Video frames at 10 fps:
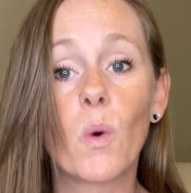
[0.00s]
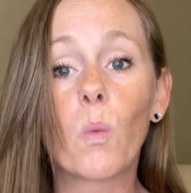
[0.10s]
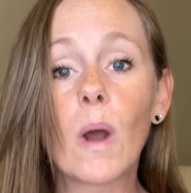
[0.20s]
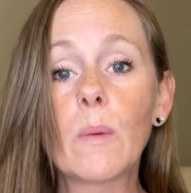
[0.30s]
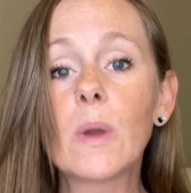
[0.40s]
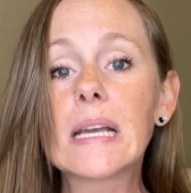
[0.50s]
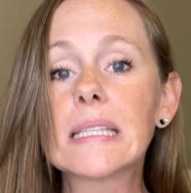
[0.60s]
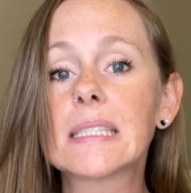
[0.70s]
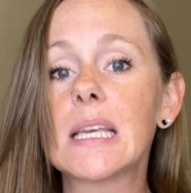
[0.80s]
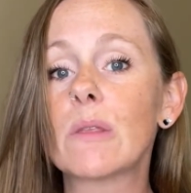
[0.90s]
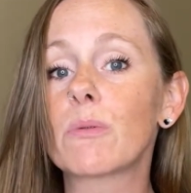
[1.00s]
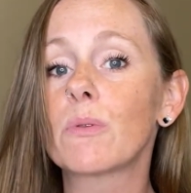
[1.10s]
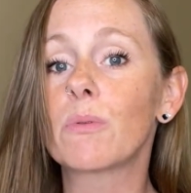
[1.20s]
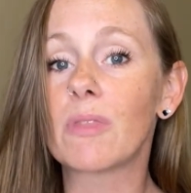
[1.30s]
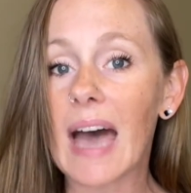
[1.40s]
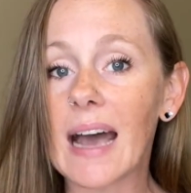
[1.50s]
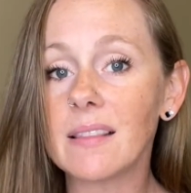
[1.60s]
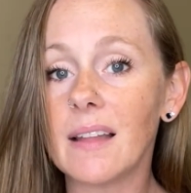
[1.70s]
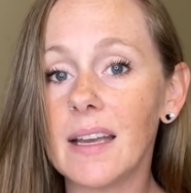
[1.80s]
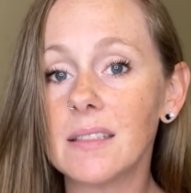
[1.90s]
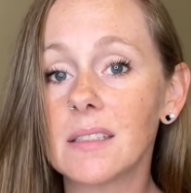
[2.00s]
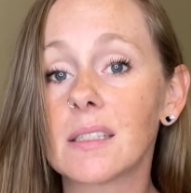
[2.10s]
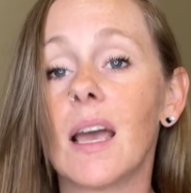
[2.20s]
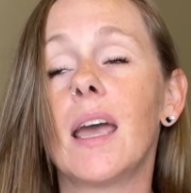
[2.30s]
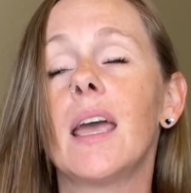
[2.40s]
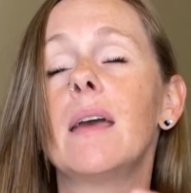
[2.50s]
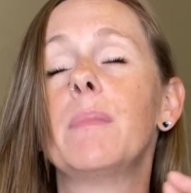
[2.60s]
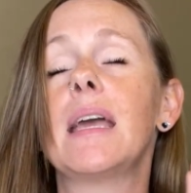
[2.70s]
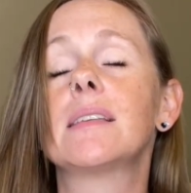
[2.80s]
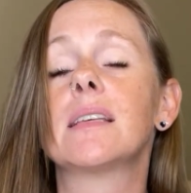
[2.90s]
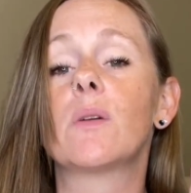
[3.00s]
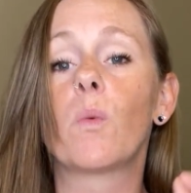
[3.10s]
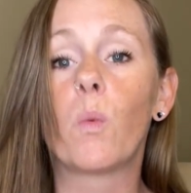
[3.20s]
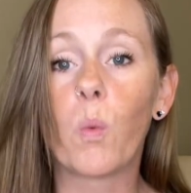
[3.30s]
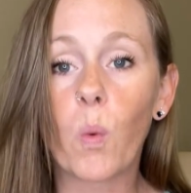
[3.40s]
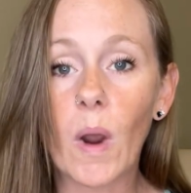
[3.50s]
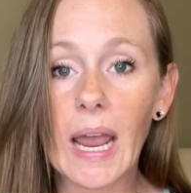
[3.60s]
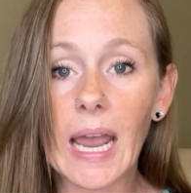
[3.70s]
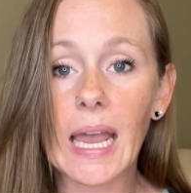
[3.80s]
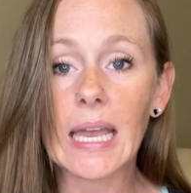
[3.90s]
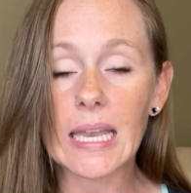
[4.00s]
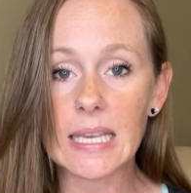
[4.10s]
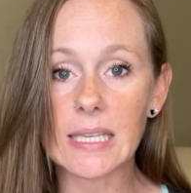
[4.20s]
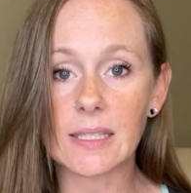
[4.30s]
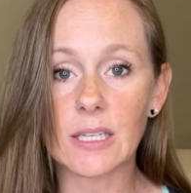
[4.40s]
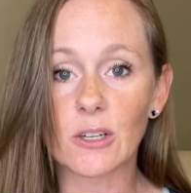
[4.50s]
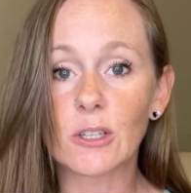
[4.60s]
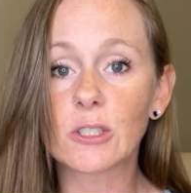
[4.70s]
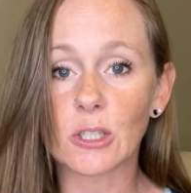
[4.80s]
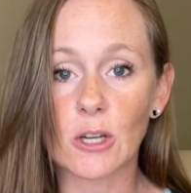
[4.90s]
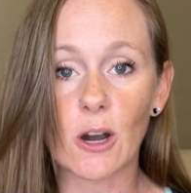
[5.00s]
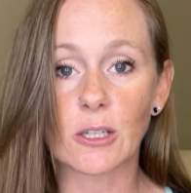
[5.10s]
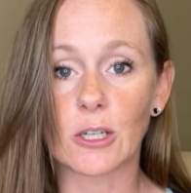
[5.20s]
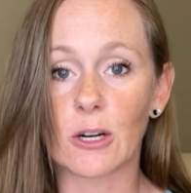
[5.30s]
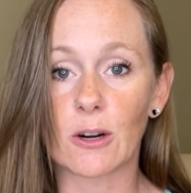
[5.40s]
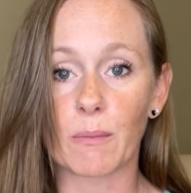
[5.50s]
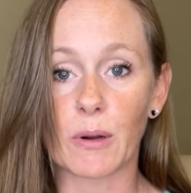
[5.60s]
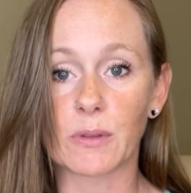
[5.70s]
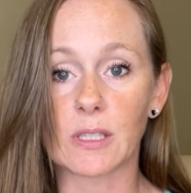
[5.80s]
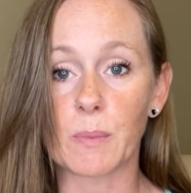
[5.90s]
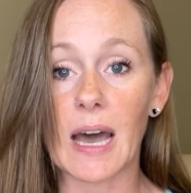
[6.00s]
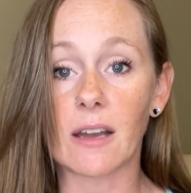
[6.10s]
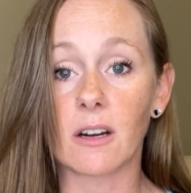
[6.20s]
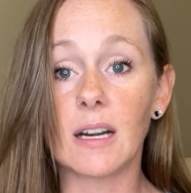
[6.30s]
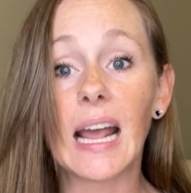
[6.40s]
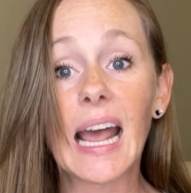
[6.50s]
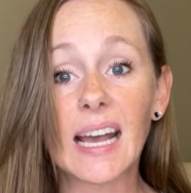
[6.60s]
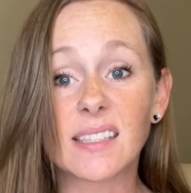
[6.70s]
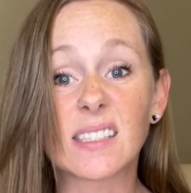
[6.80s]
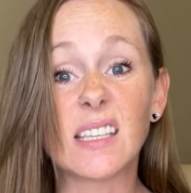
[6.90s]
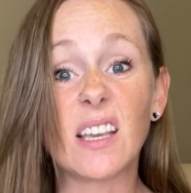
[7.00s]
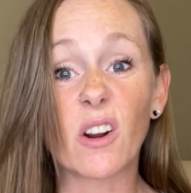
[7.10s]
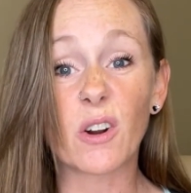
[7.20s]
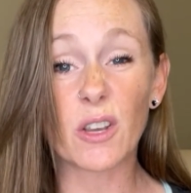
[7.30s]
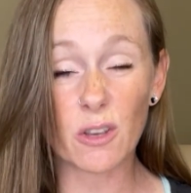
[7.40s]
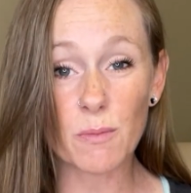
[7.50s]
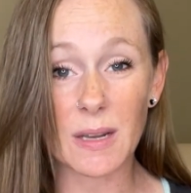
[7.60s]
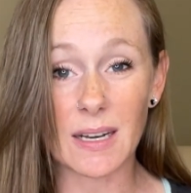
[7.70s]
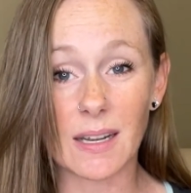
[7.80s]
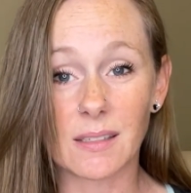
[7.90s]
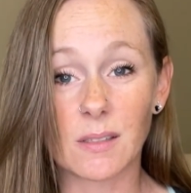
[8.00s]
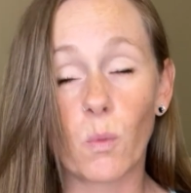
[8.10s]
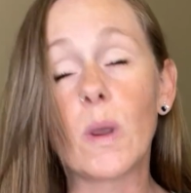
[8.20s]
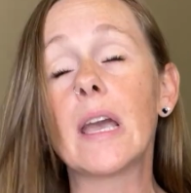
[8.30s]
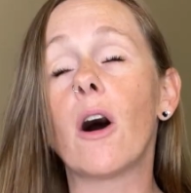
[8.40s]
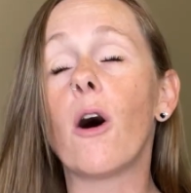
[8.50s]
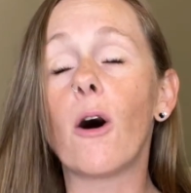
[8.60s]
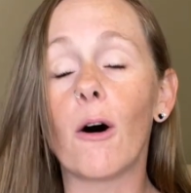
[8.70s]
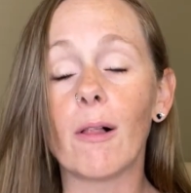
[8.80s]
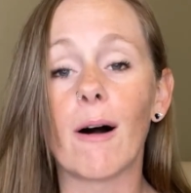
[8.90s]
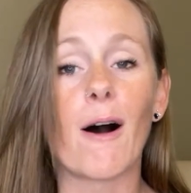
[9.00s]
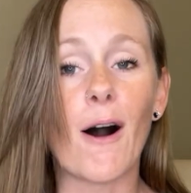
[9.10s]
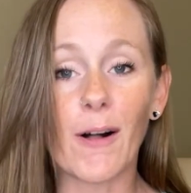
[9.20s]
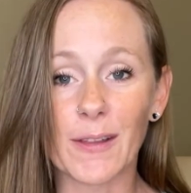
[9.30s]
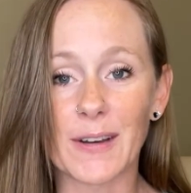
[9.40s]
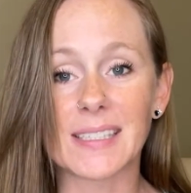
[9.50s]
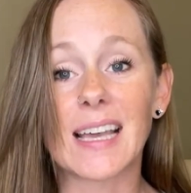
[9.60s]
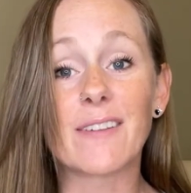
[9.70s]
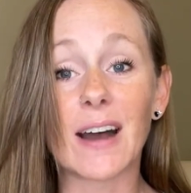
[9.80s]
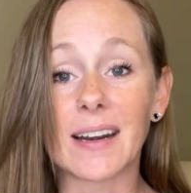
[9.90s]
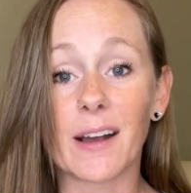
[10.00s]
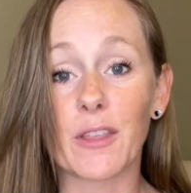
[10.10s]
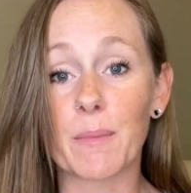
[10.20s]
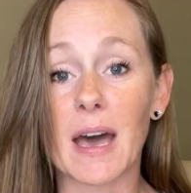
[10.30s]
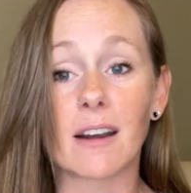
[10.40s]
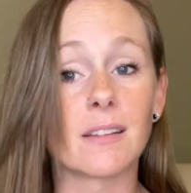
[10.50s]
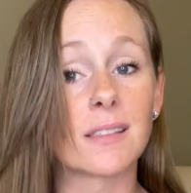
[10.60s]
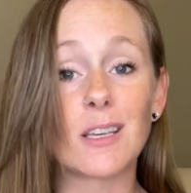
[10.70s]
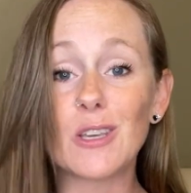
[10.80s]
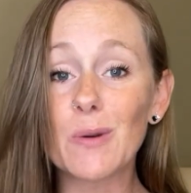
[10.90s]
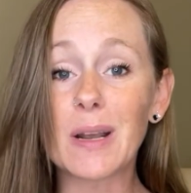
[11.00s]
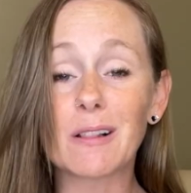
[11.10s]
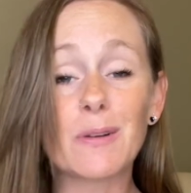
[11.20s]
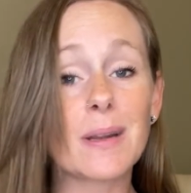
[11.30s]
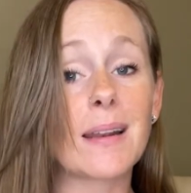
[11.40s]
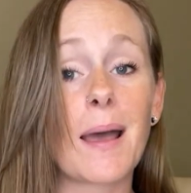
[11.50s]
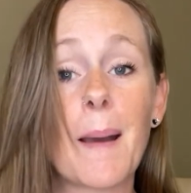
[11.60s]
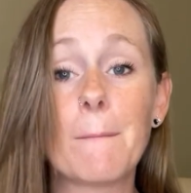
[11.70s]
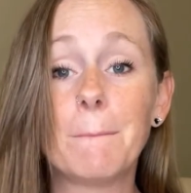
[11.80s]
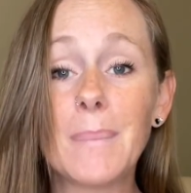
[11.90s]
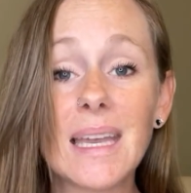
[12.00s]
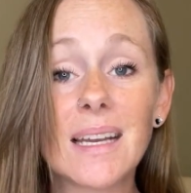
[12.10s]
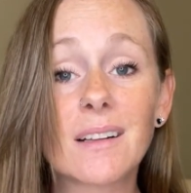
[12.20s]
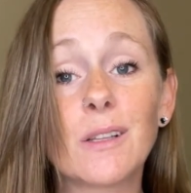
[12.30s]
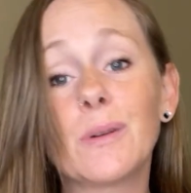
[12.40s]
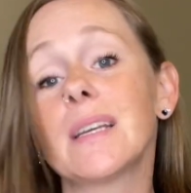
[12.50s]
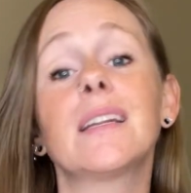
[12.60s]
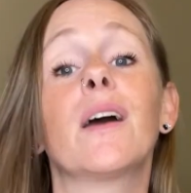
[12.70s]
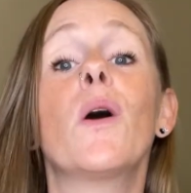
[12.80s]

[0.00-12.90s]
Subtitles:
When we can see through that lens, it makes it way easier to talk to her about this pattern and see her humanness. We all of us have unhealthy patterns, you included, me included.